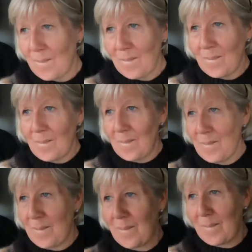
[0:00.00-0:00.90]

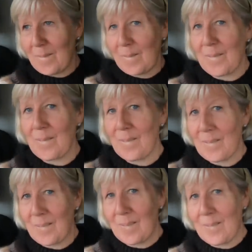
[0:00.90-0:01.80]

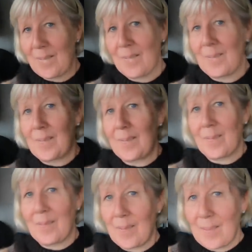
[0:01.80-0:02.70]

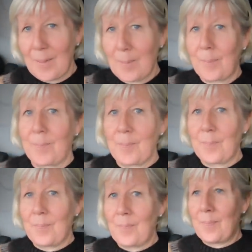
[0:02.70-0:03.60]

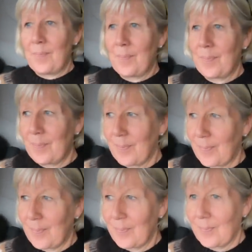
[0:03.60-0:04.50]
The person shown says nothing.